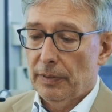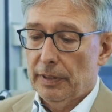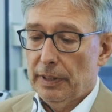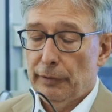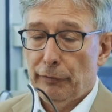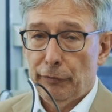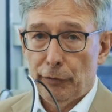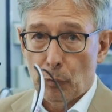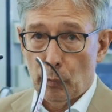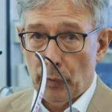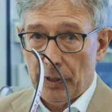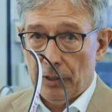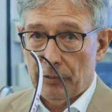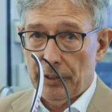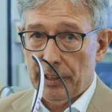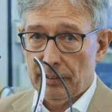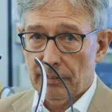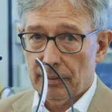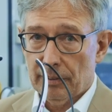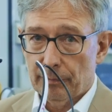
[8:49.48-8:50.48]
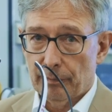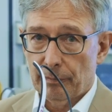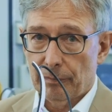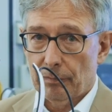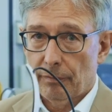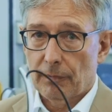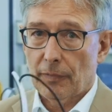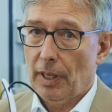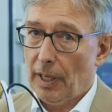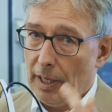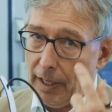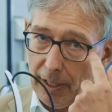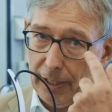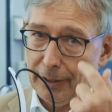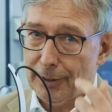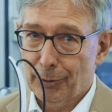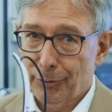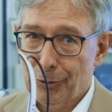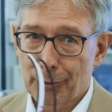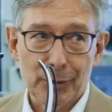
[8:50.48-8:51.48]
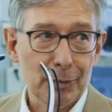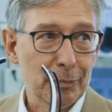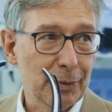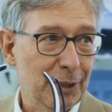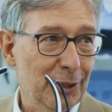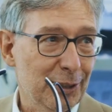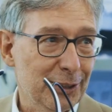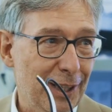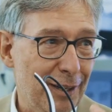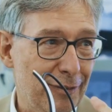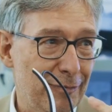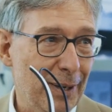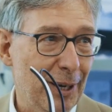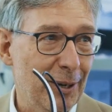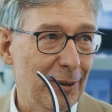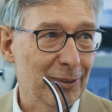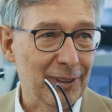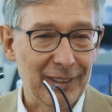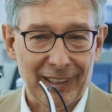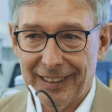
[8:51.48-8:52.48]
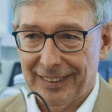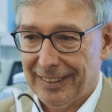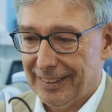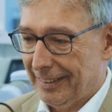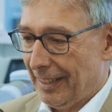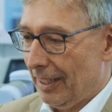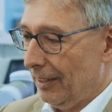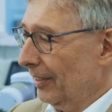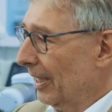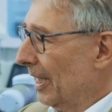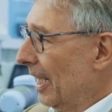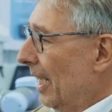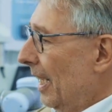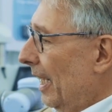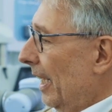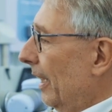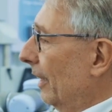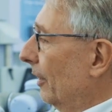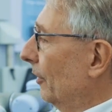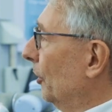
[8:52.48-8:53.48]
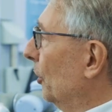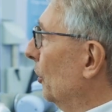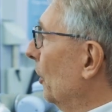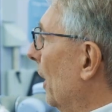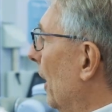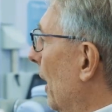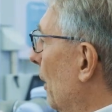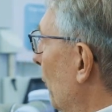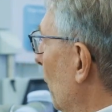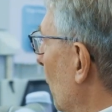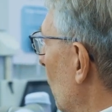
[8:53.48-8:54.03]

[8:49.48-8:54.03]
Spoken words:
If you wear it, I don't do it because I have my own glasses now, and you have a